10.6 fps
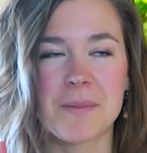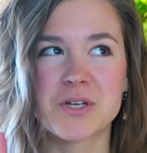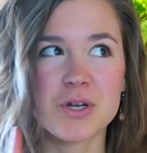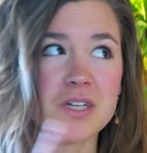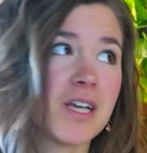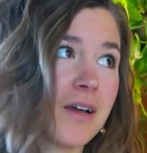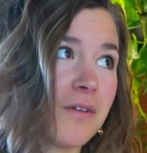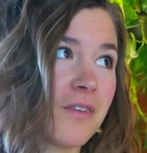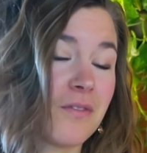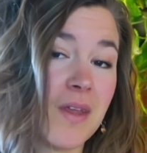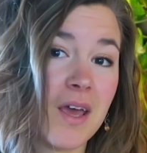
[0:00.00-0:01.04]
be sure to check out
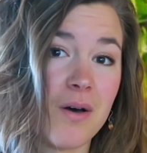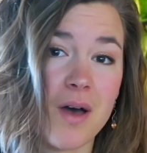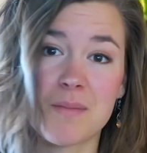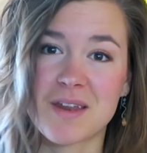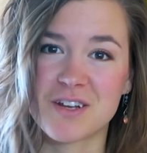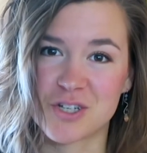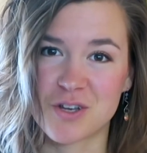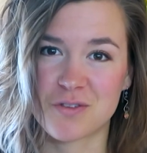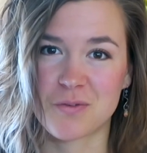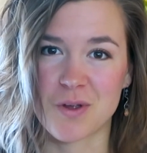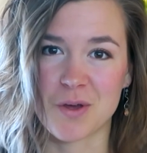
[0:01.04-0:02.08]
this video. I made it
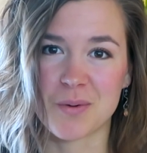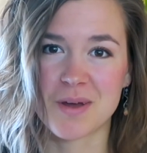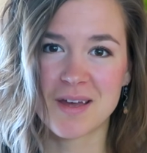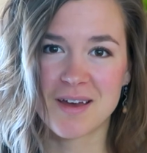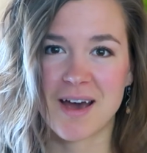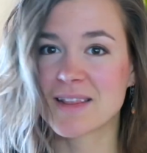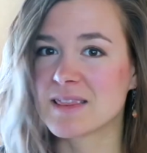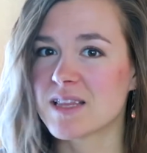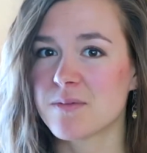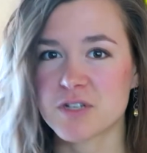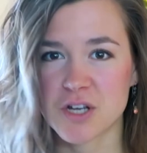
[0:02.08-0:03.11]
just for you. I'd
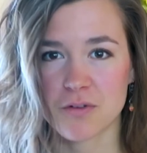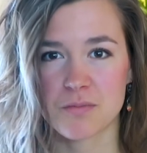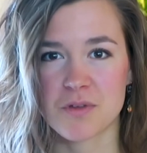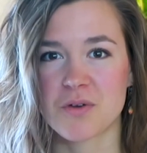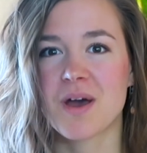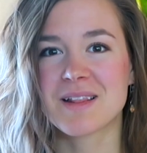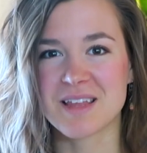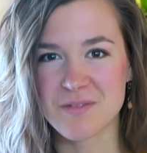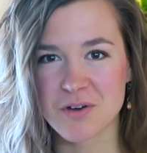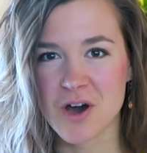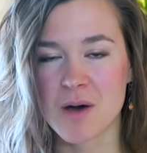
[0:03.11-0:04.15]
love to hear from you. Leave
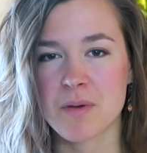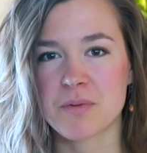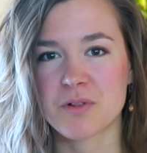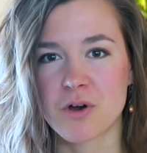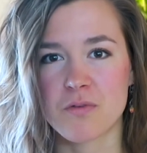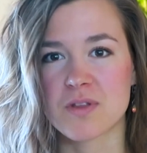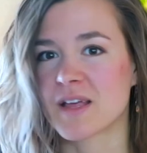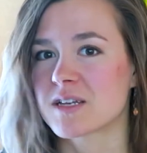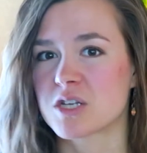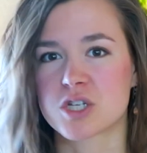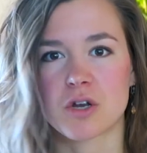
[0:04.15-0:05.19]
a comment below if you'd like
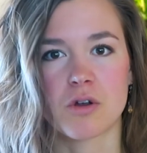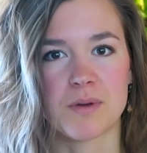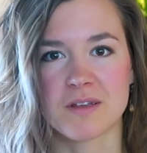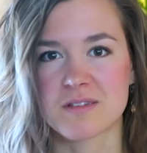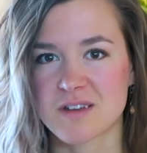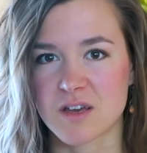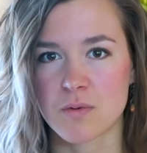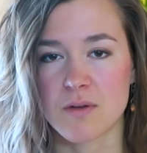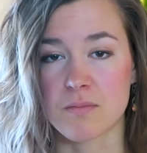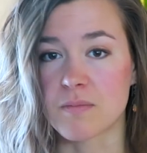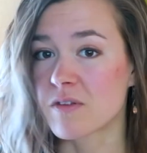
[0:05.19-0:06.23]
to share your biggest
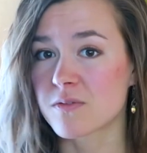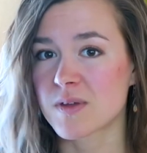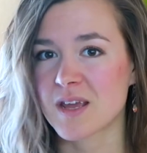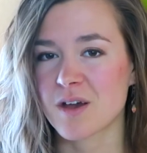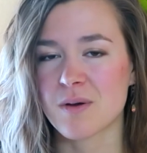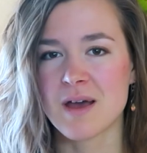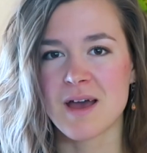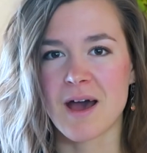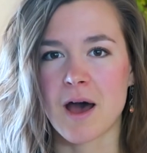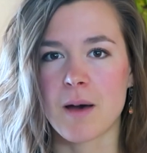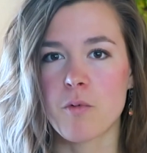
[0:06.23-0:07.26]
takeaway from this video,
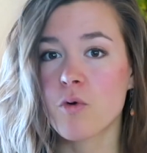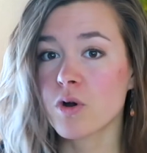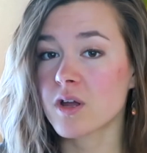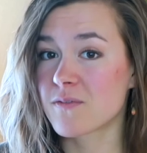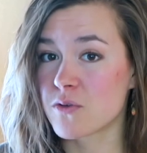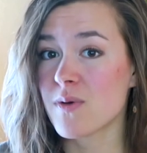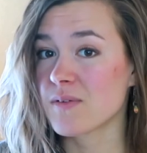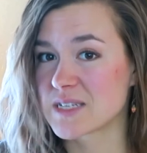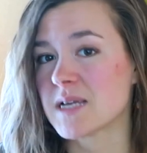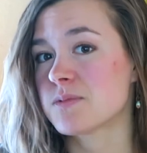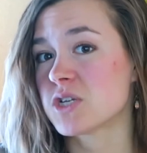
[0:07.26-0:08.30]
or if you have a
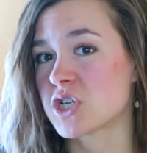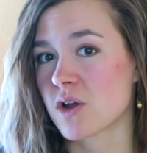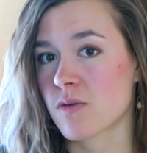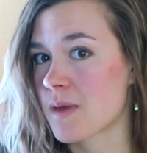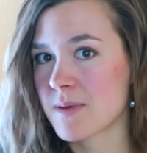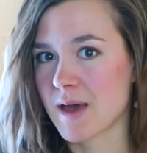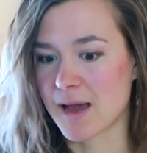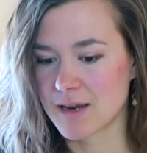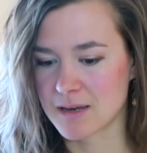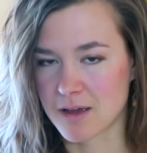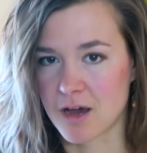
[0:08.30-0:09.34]
tip to share that maybe I
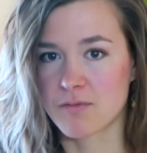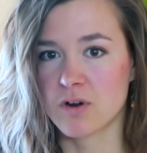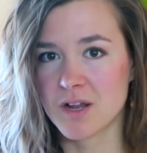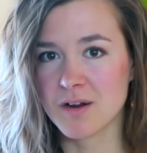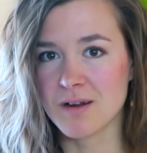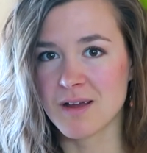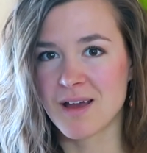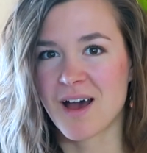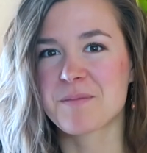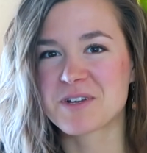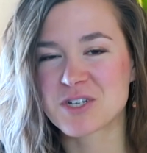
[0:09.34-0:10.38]
didn't cover here,
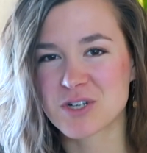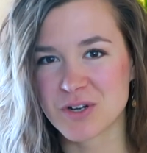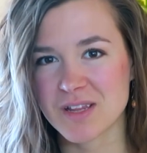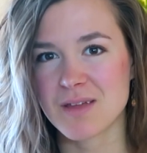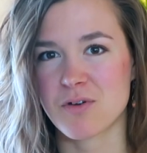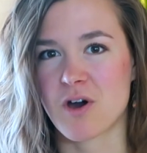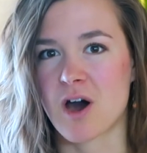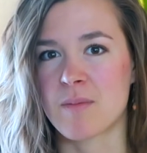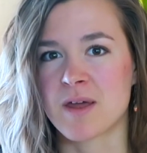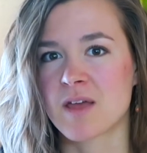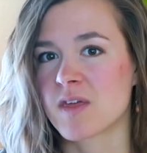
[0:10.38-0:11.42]
be sure to leave a
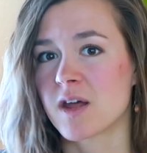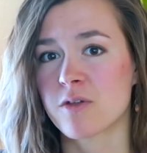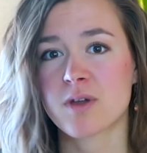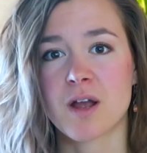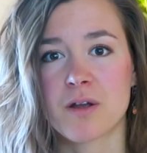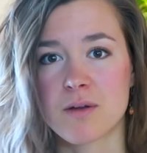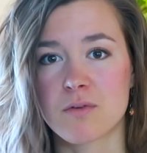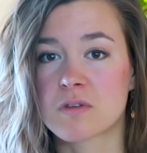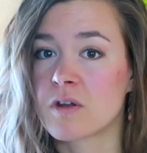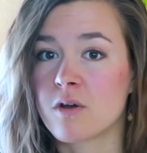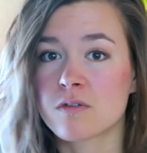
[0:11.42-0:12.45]
comment, and then other caregivers
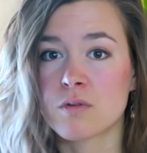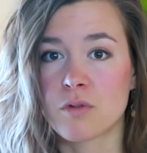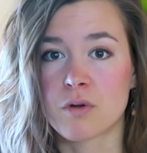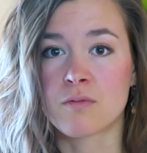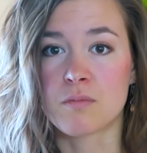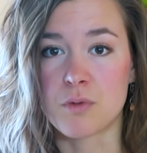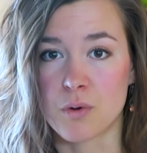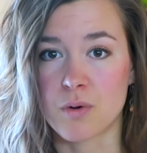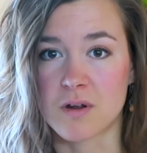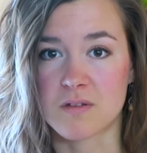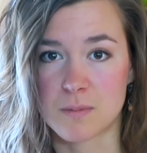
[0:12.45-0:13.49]
can also learn from
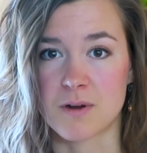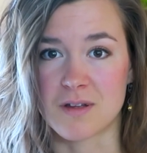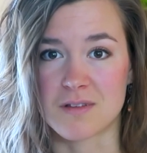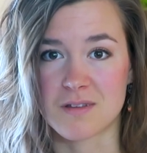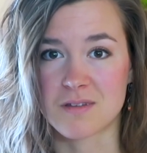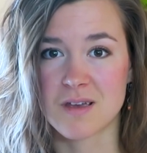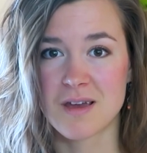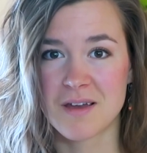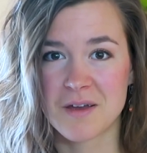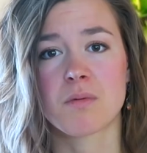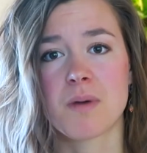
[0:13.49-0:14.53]
your experiences.
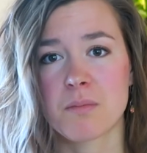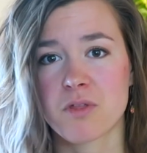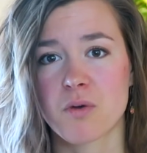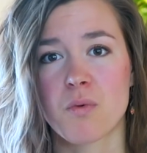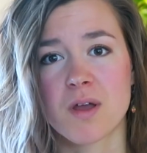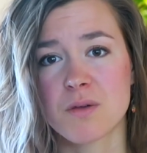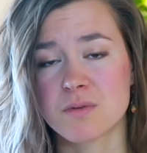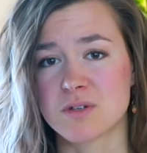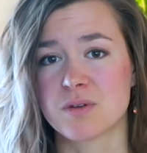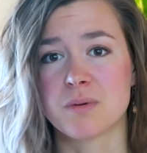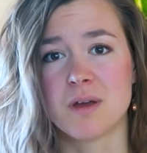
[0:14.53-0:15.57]
Remember that what you
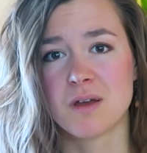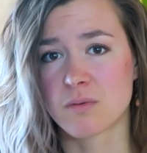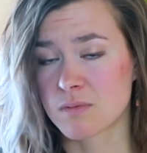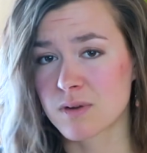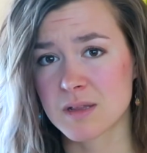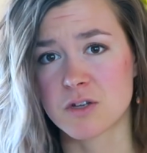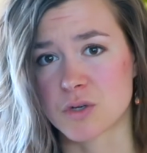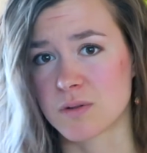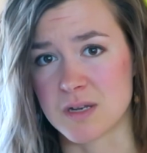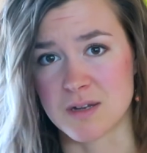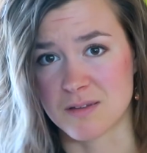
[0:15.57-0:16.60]
do really
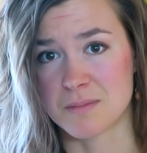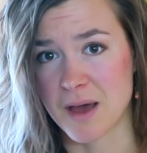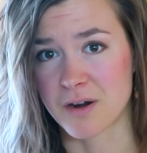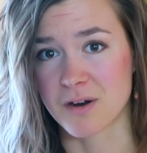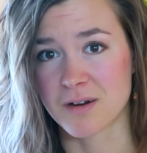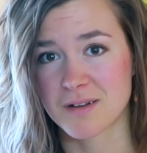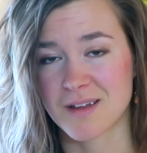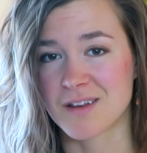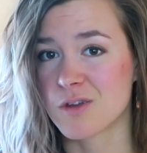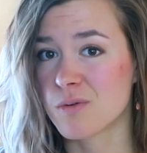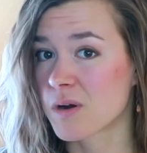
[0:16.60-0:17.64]
truly does matter,
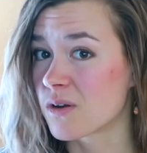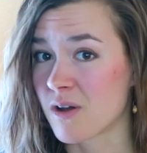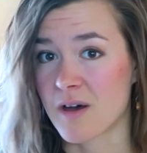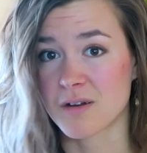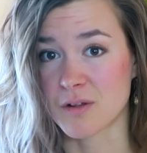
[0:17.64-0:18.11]
and you are not